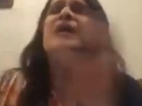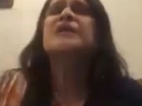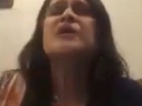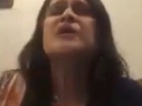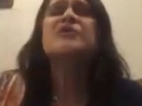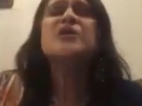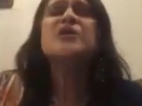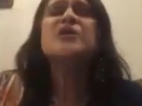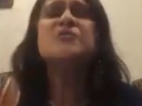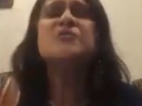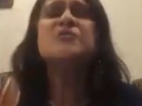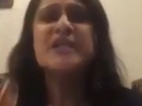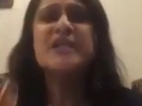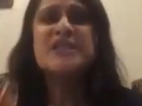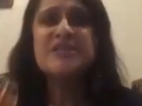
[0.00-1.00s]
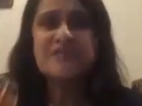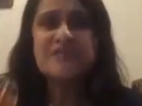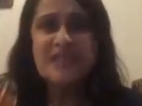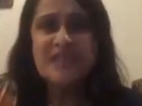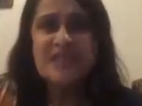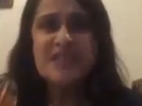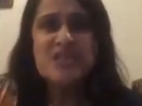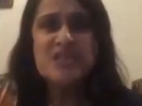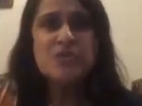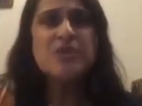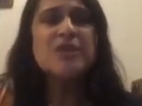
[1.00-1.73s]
Now the objective is to